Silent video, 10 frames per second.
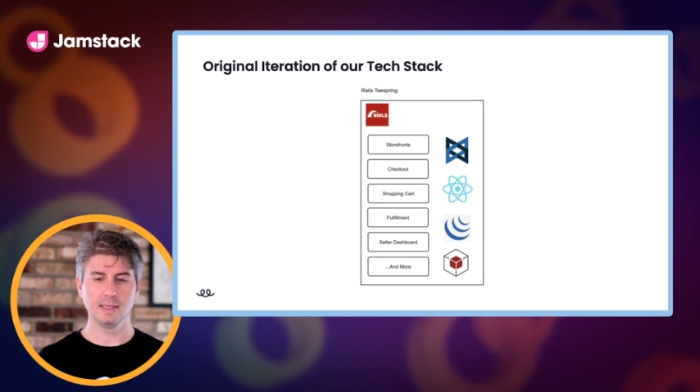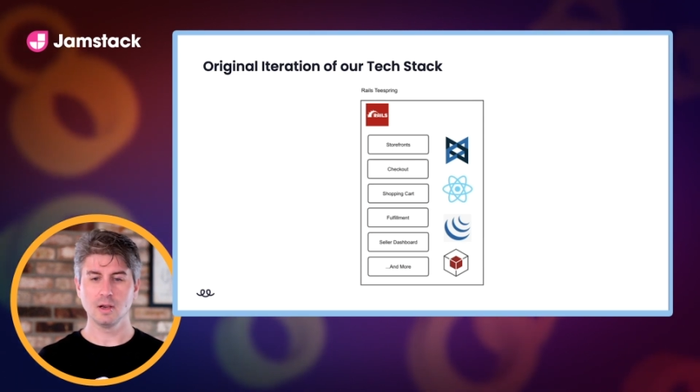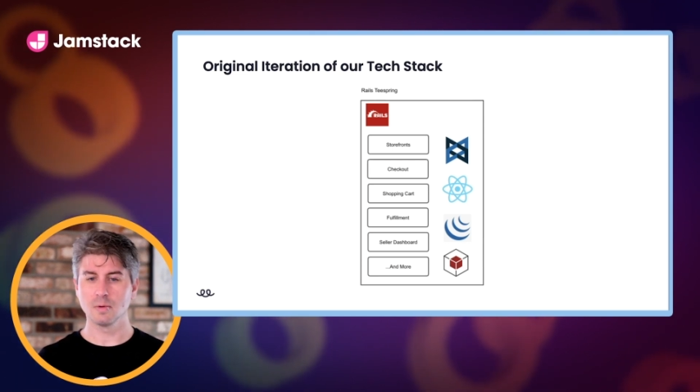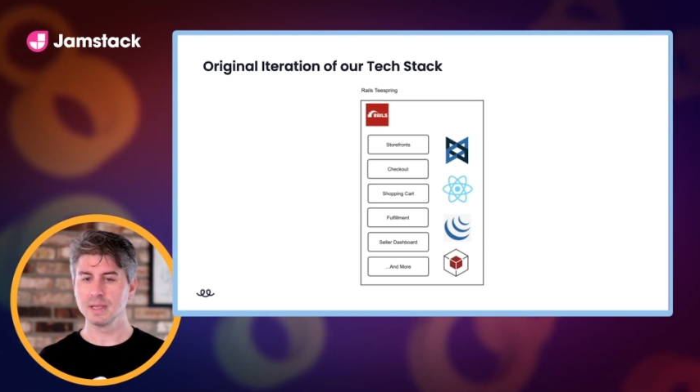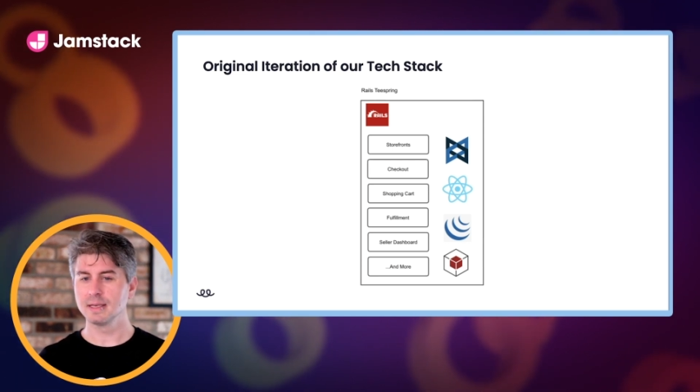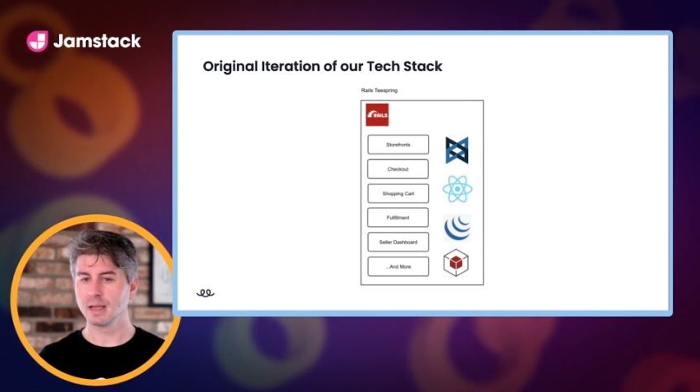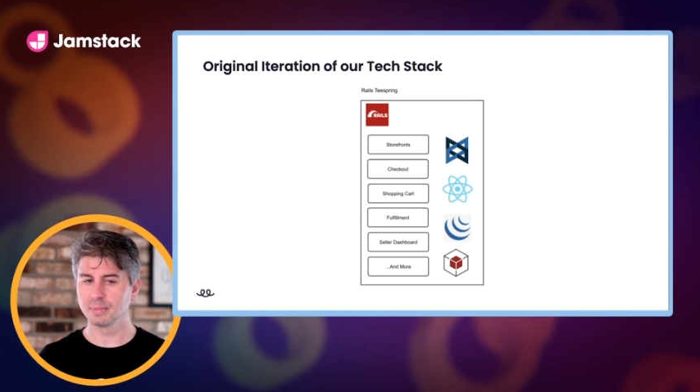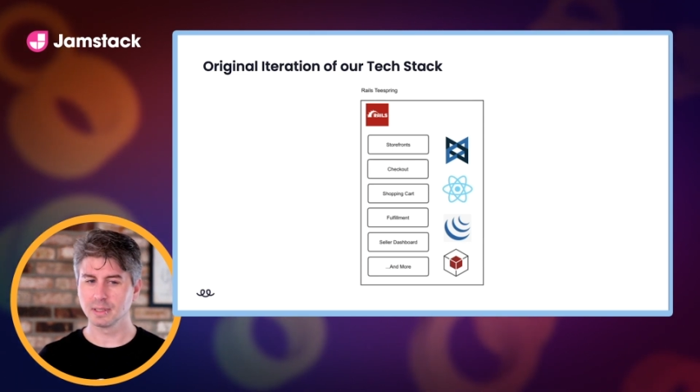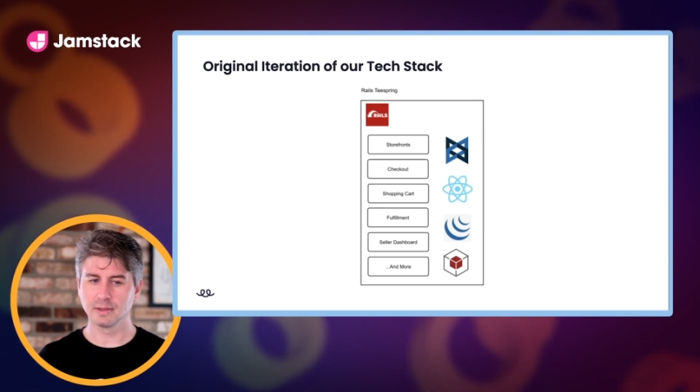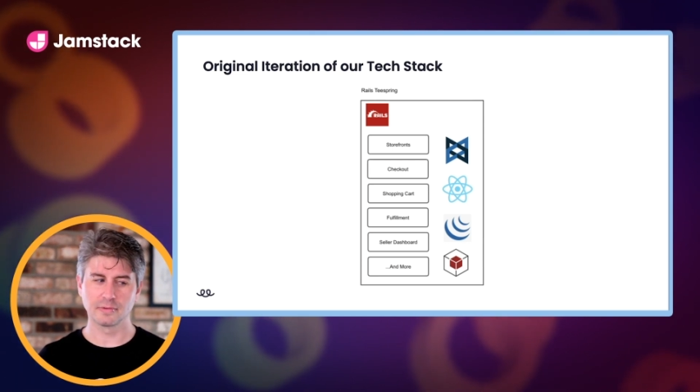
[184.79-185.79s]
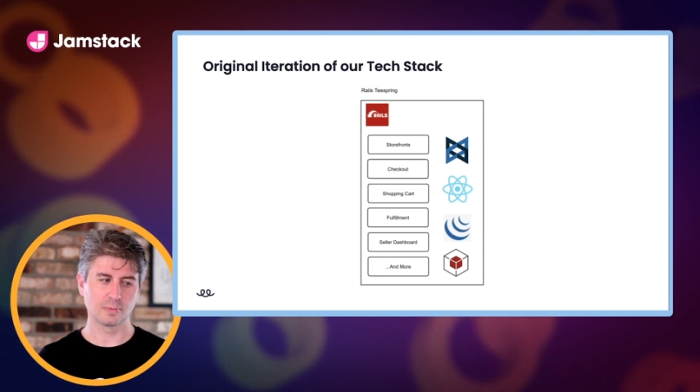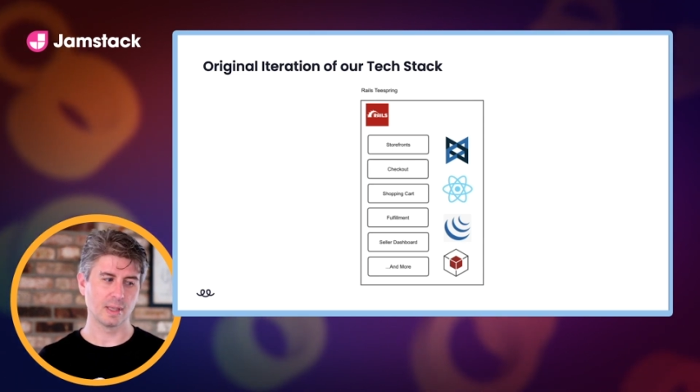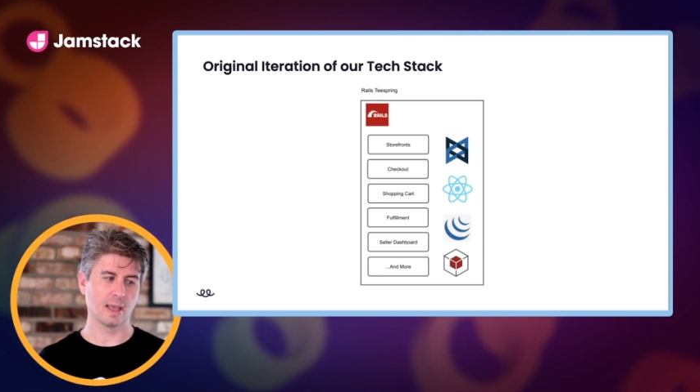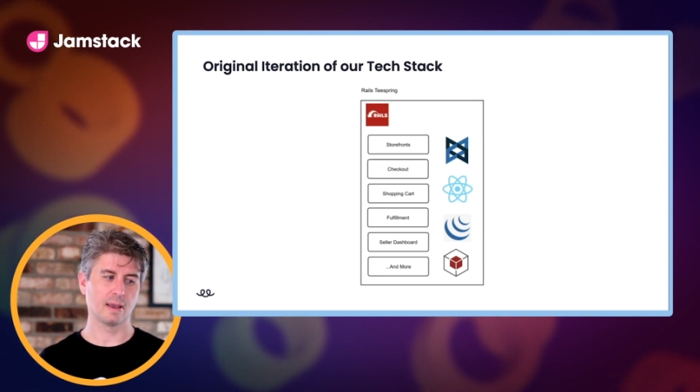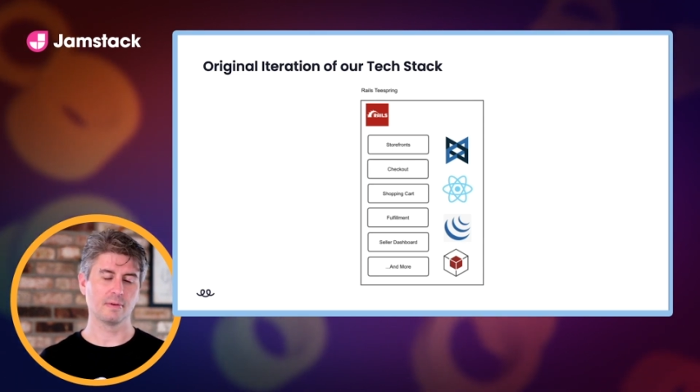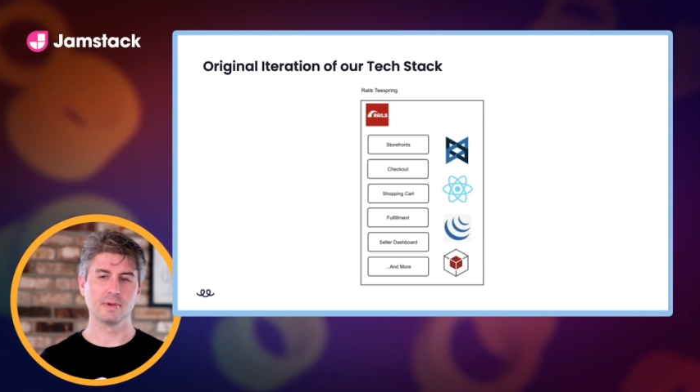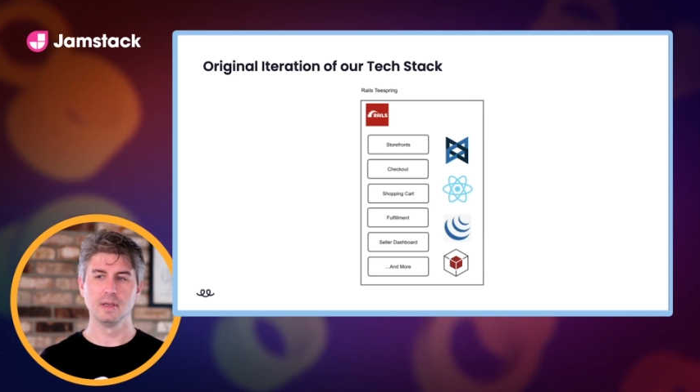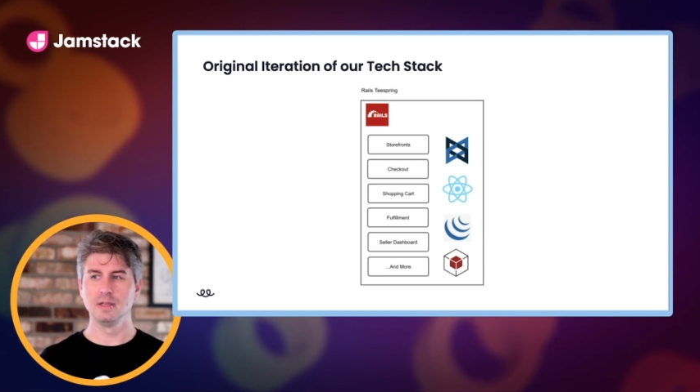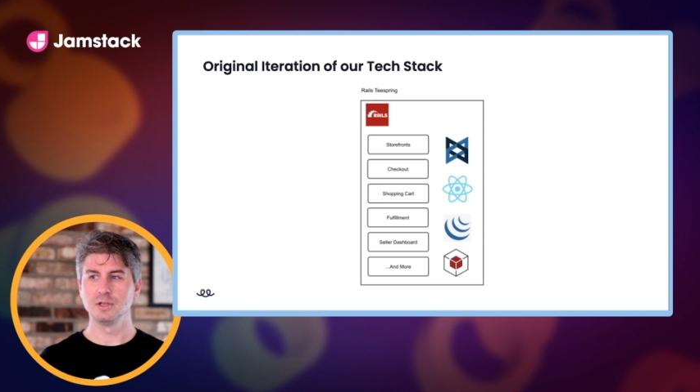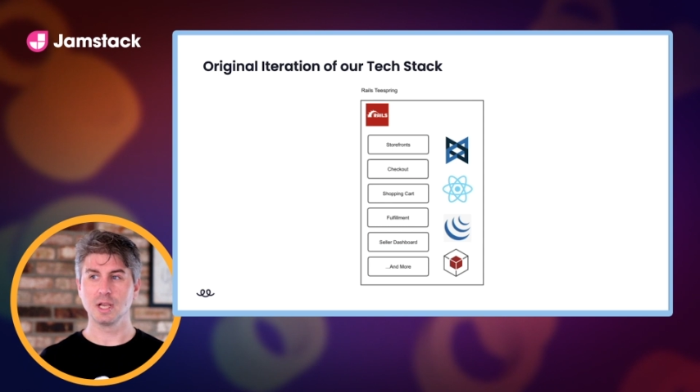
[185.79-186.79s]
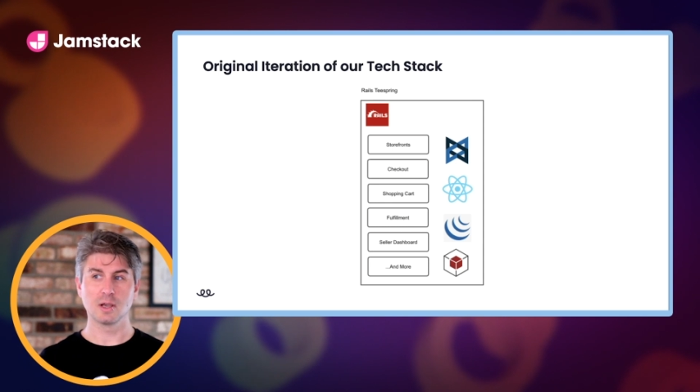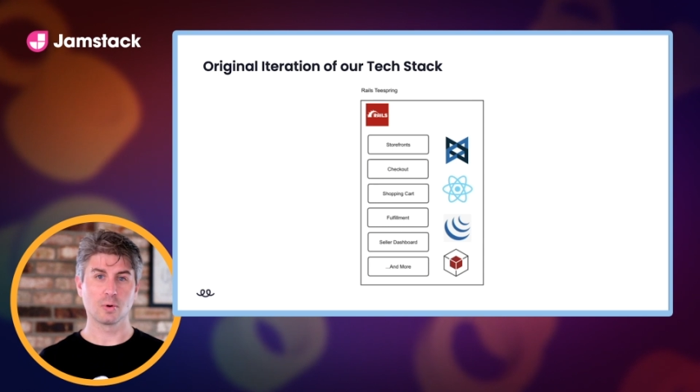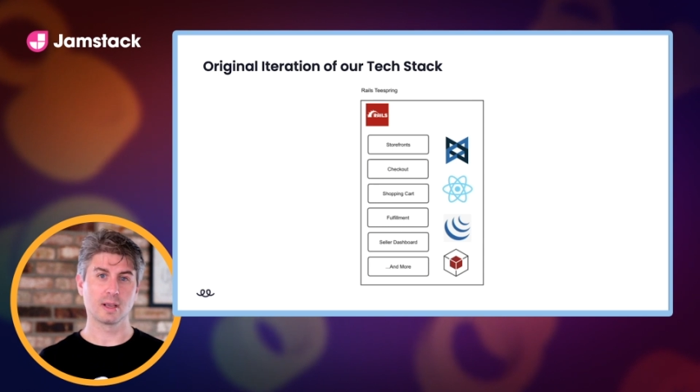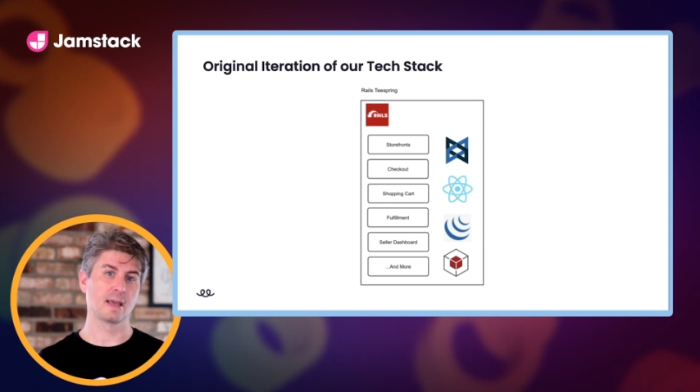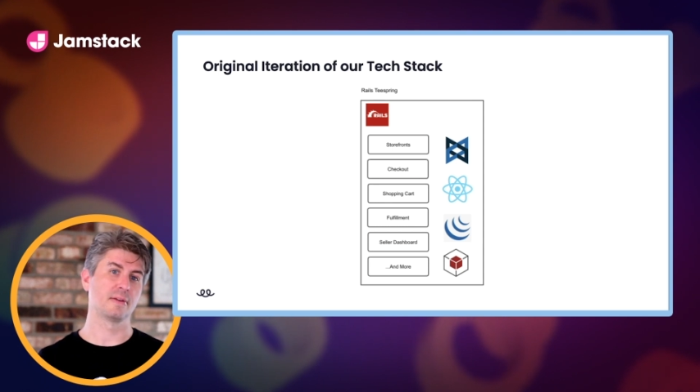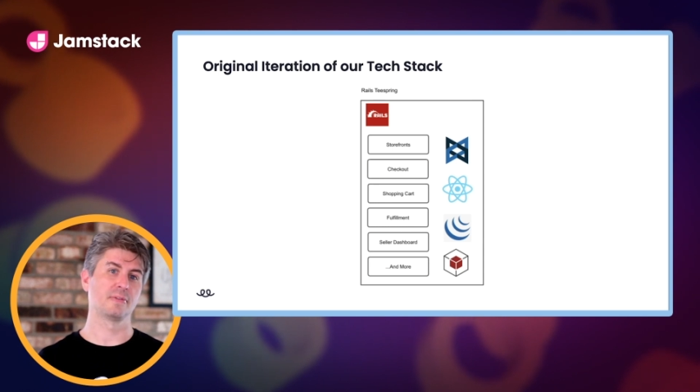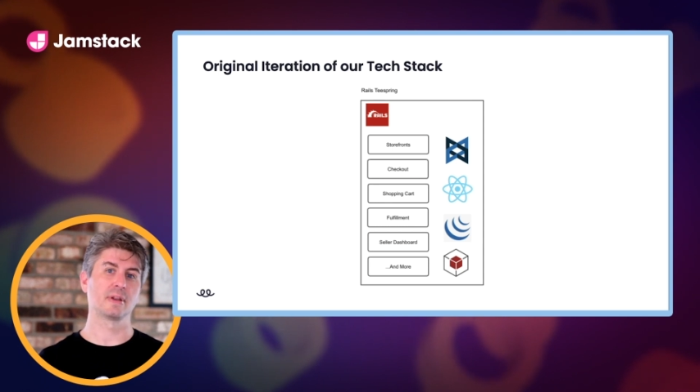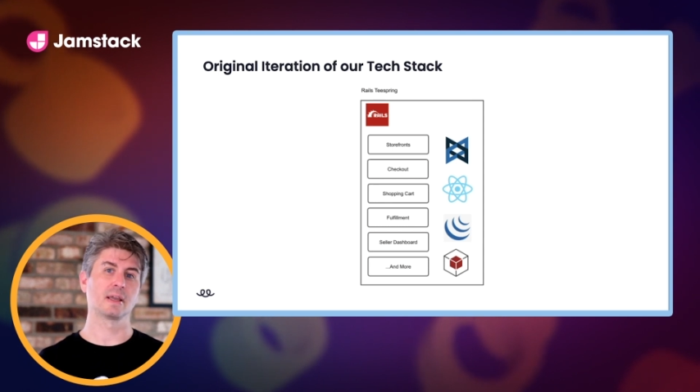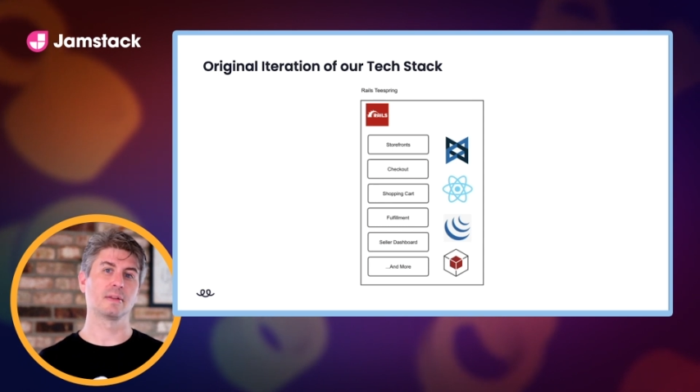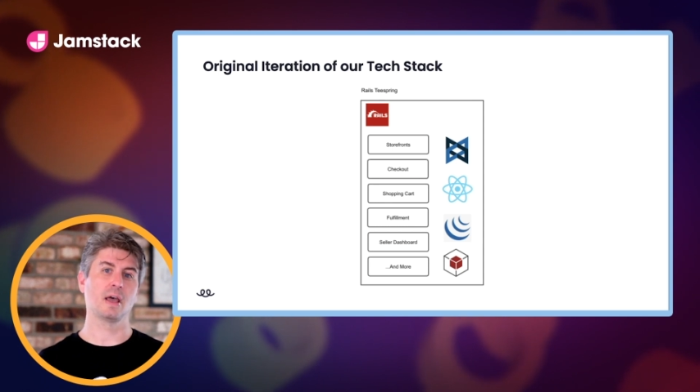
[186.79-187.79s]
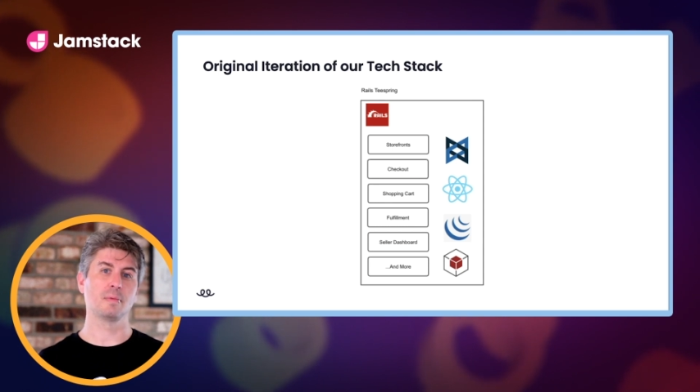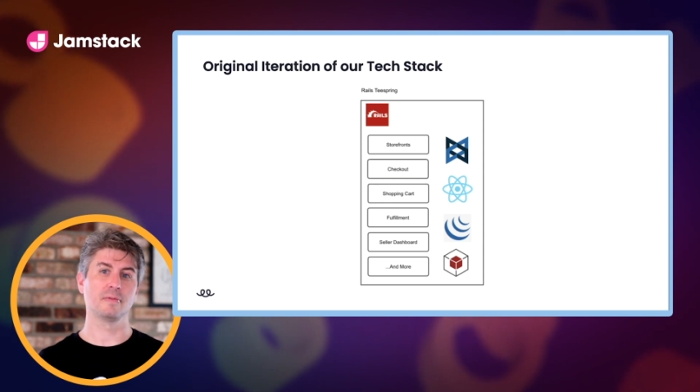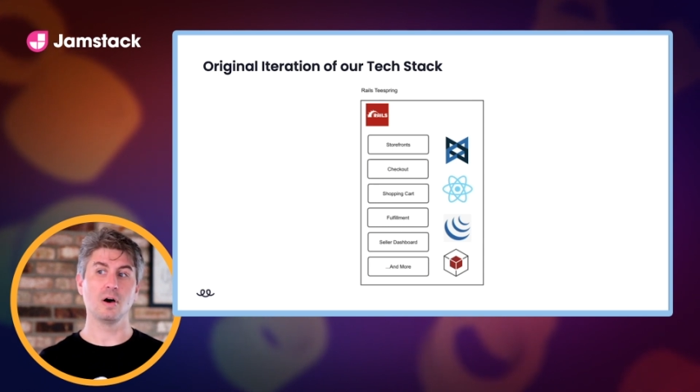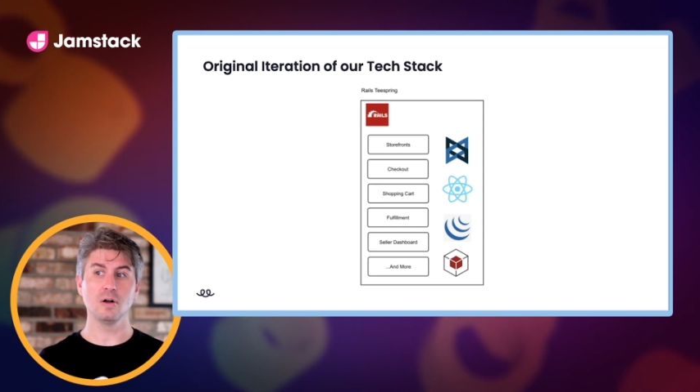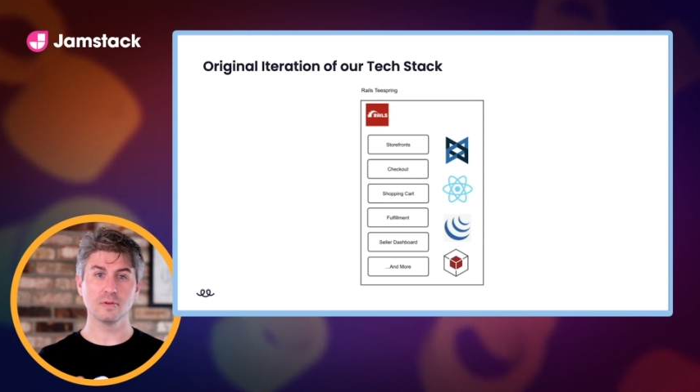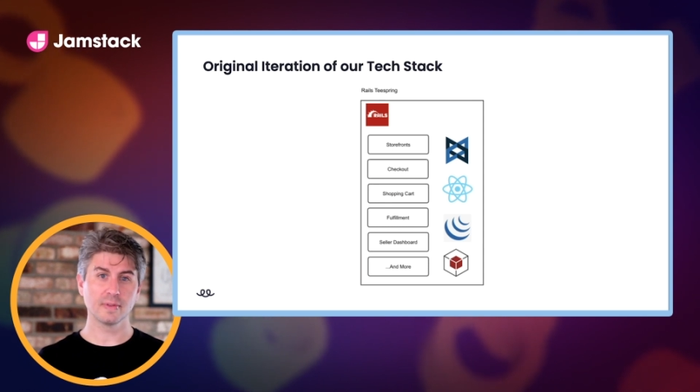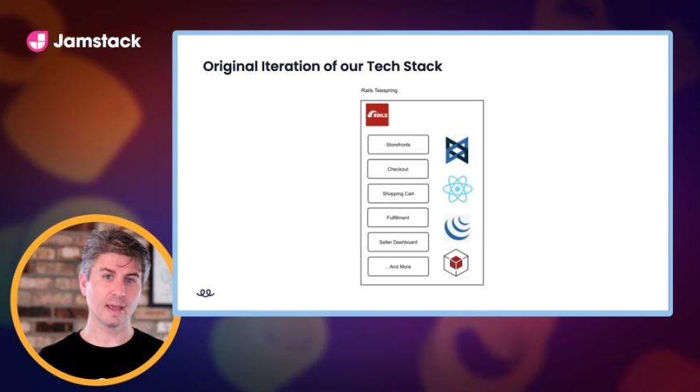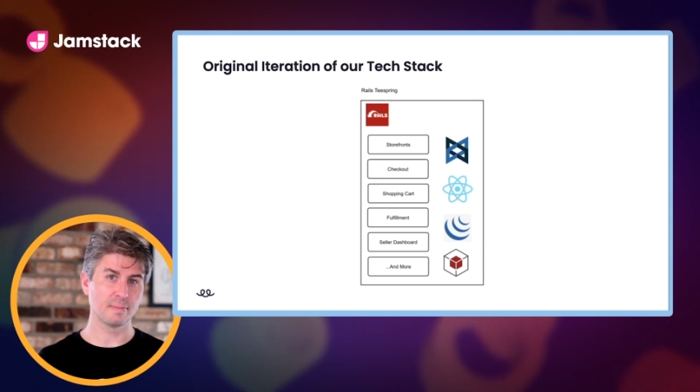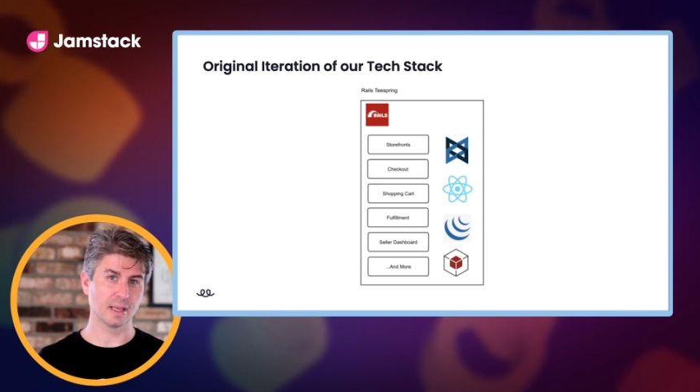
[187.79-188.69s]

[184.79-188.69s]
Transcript: ERB templates, we have jQuery kind of sitting on top of all of that,